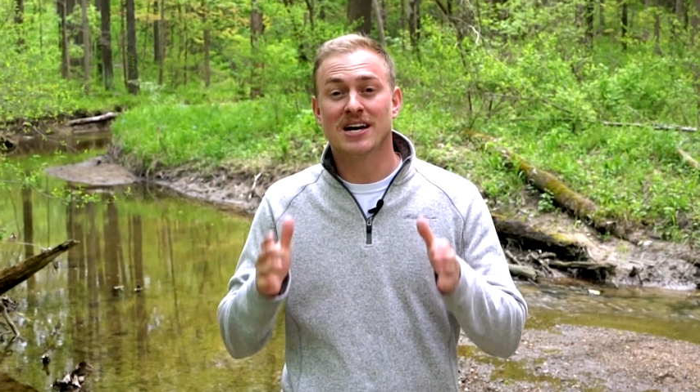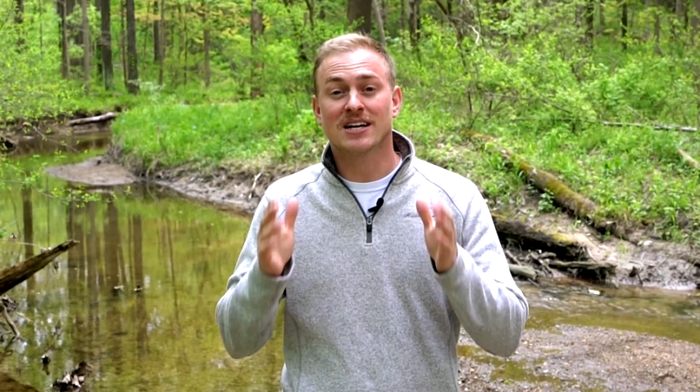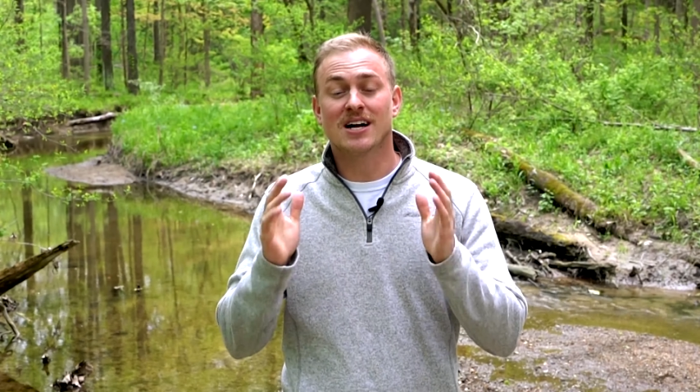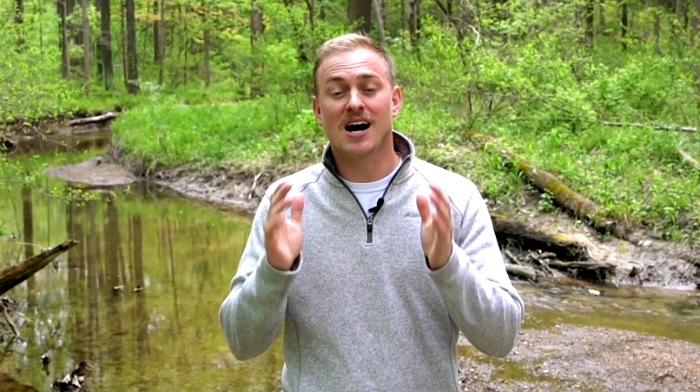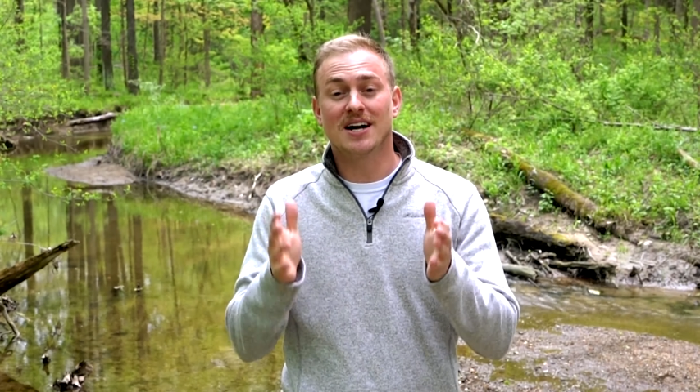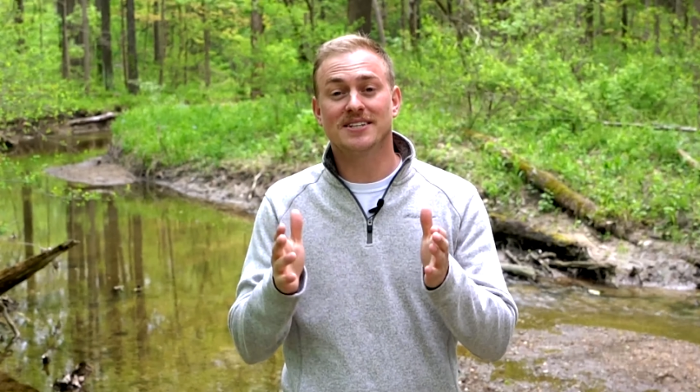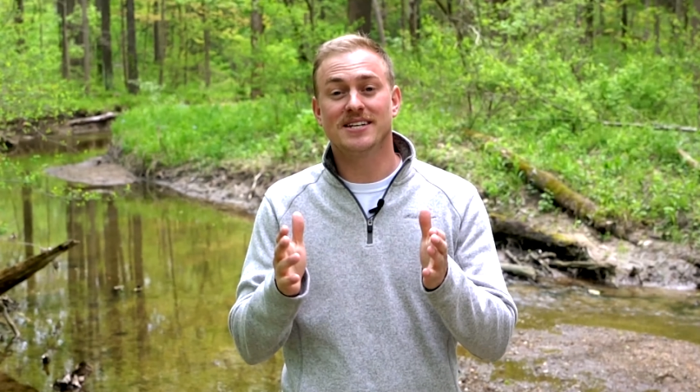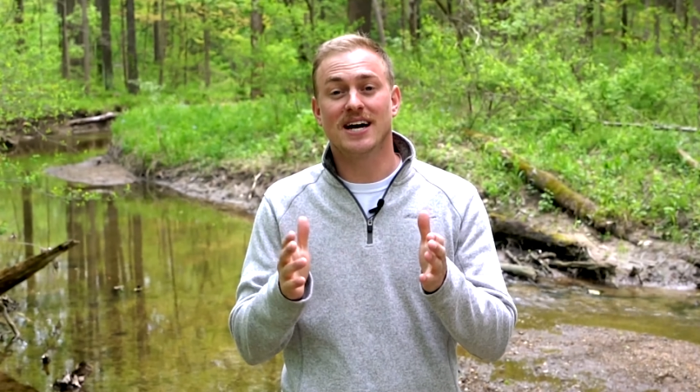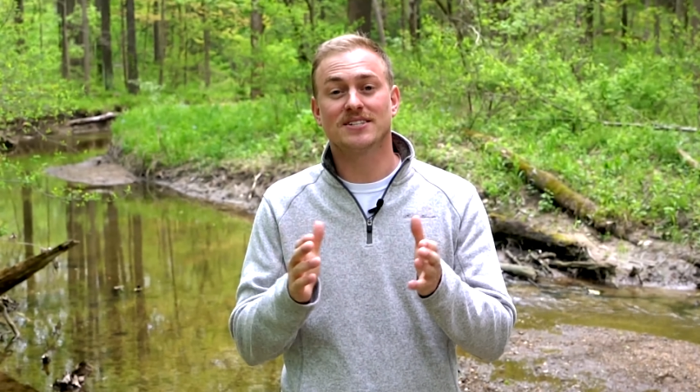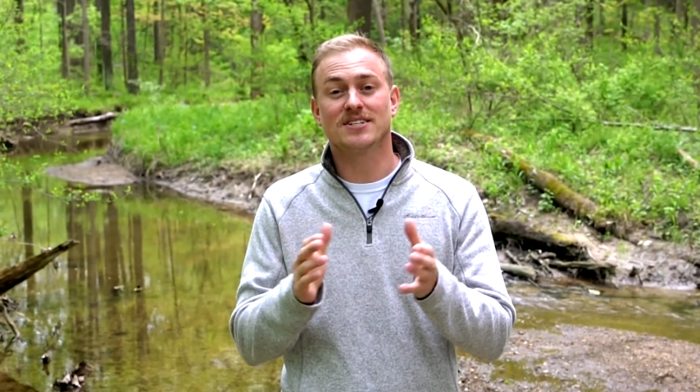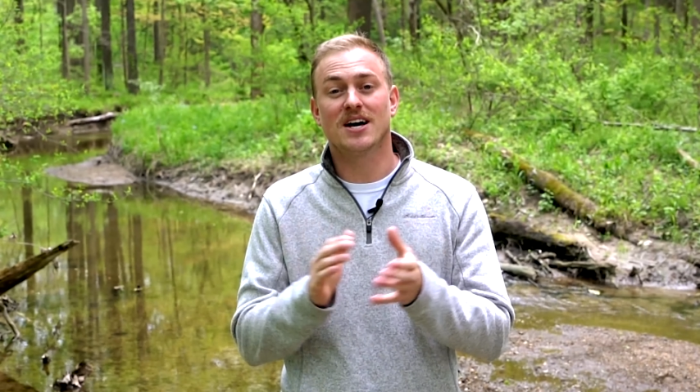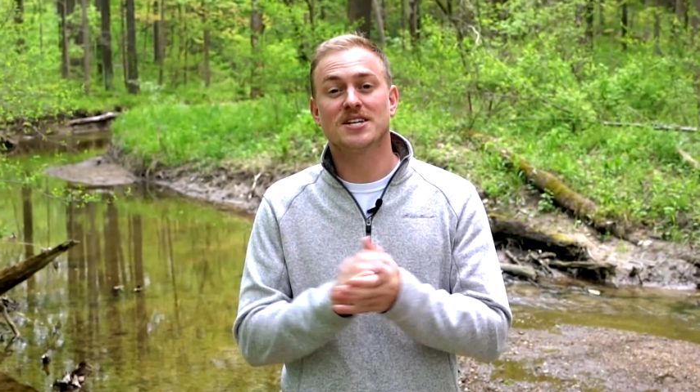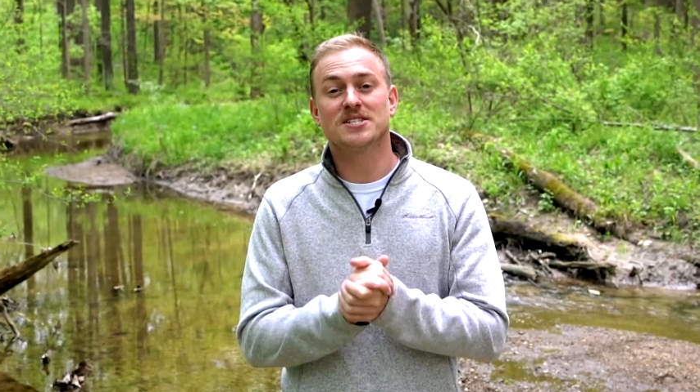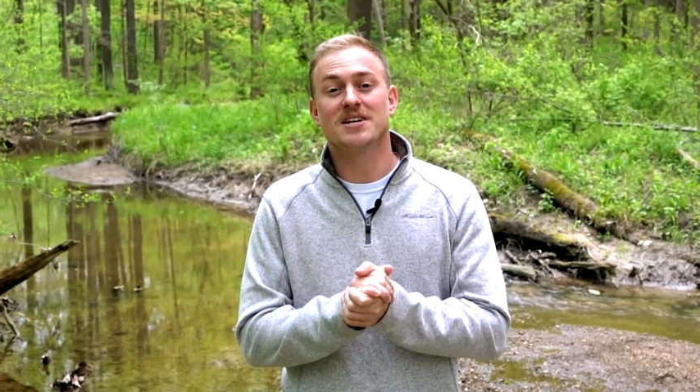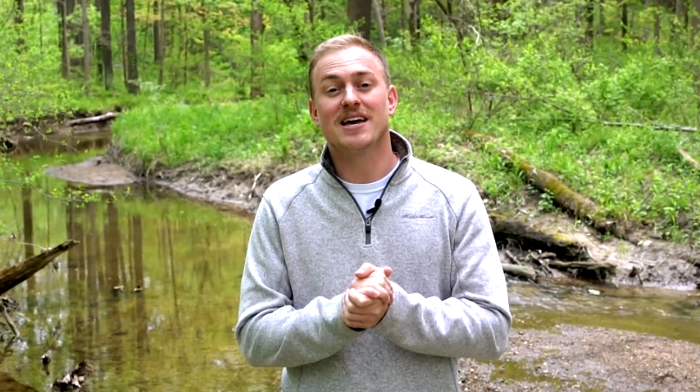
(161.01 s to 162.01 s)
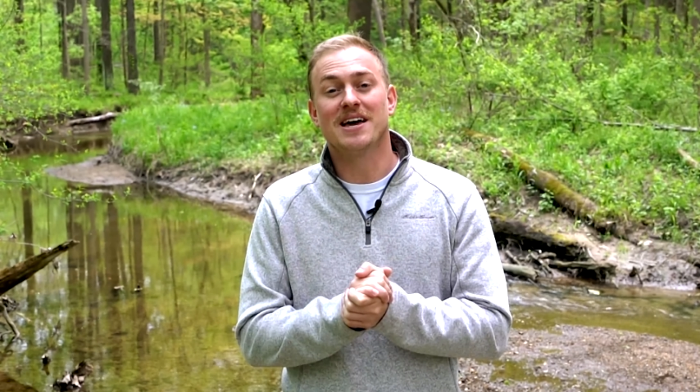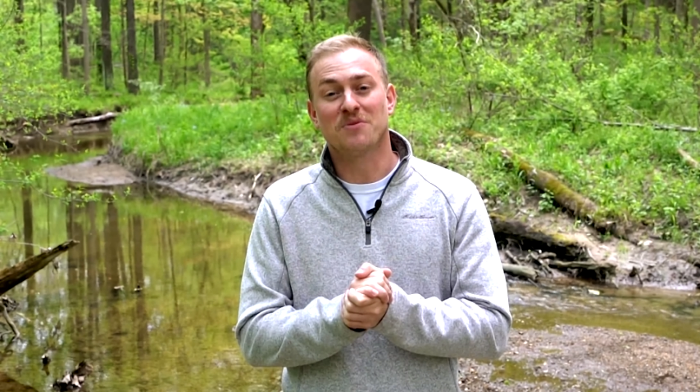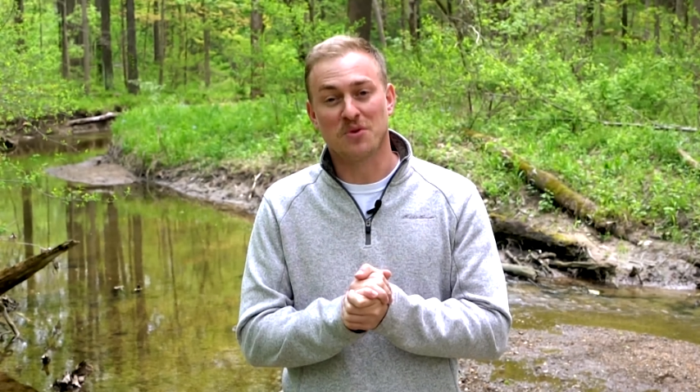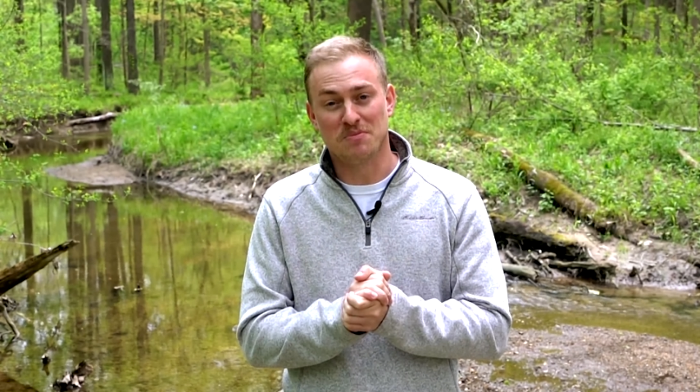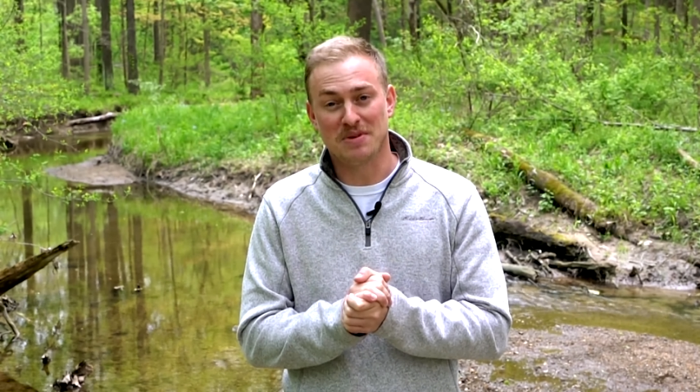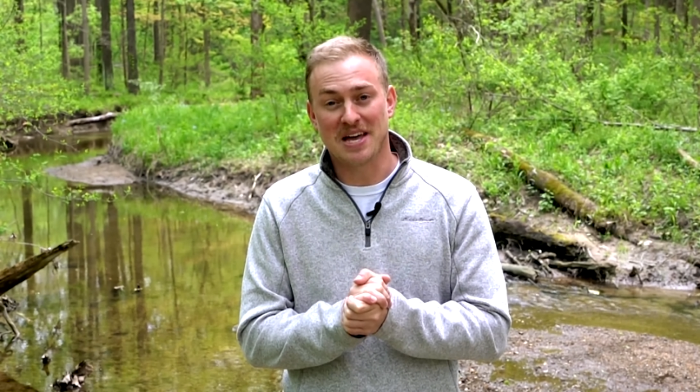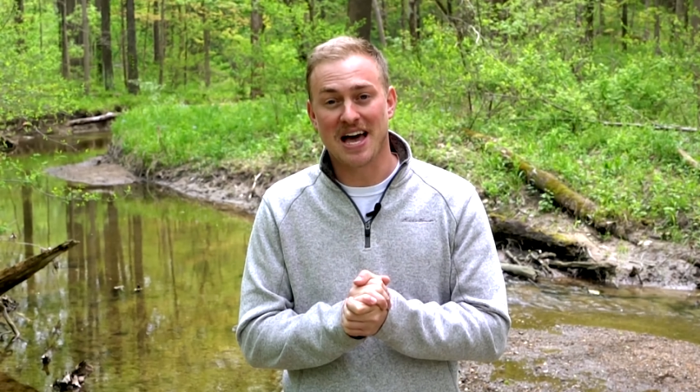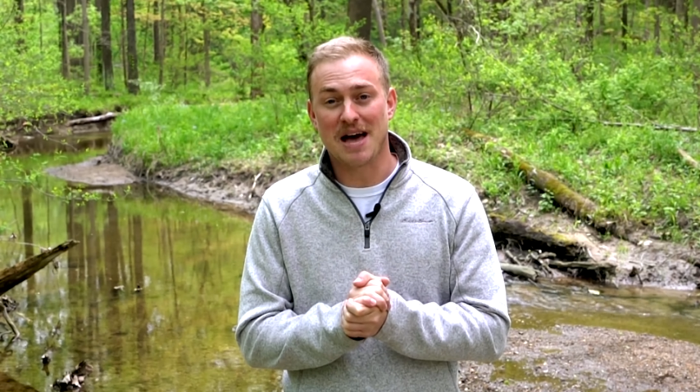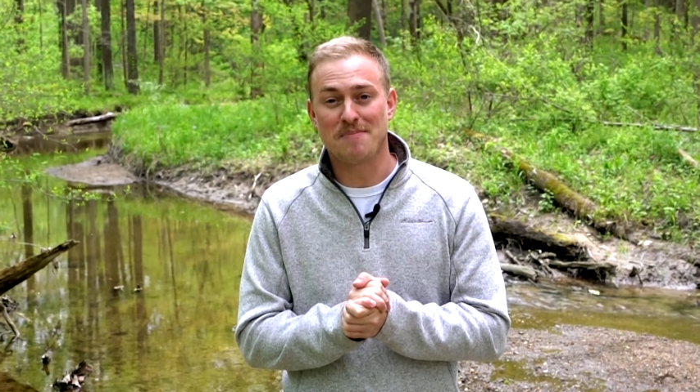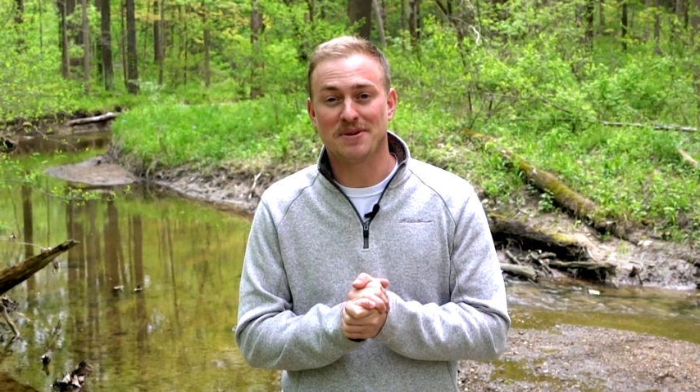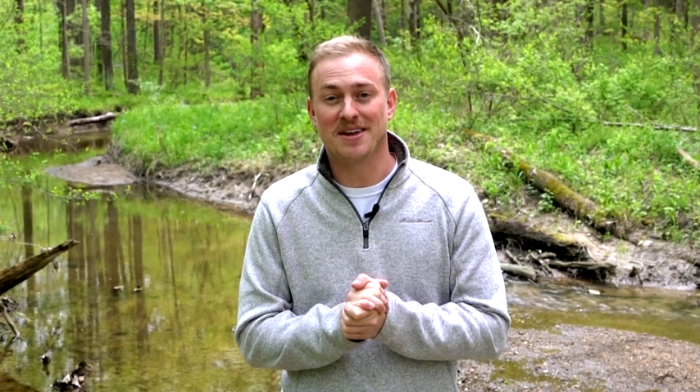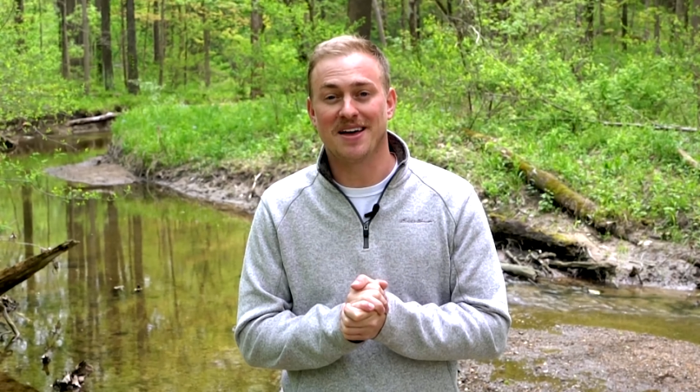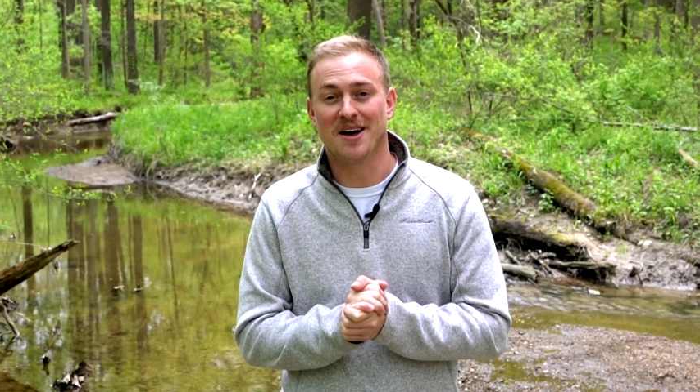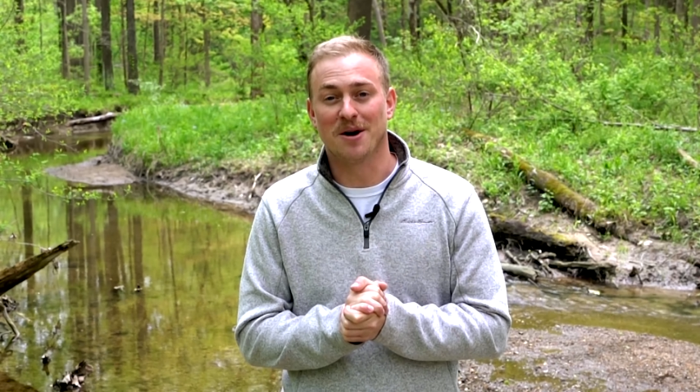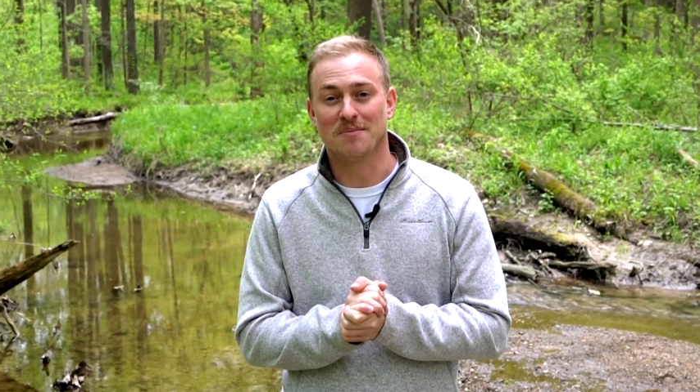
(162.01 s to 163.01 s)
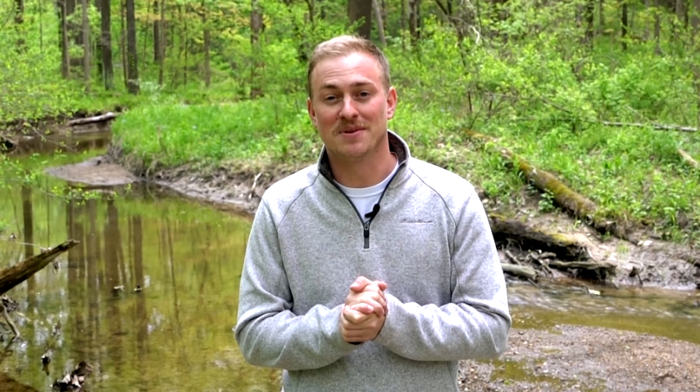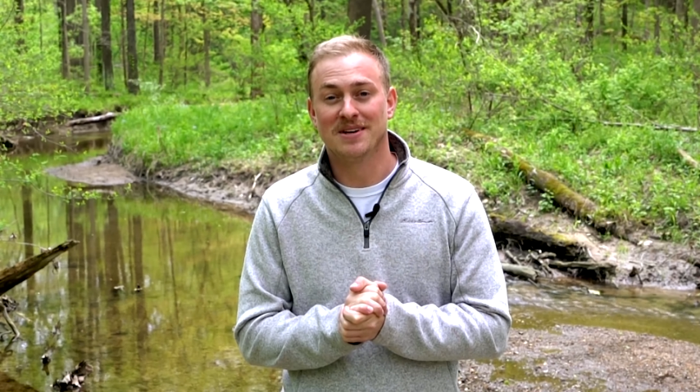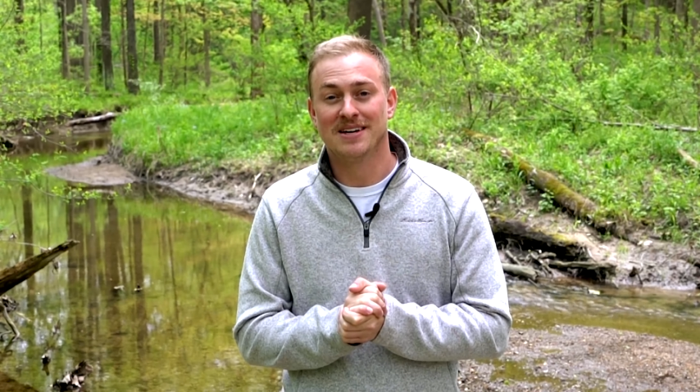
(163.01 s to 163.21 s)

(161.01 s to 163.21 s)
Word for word: contact us and we'd be happy to help.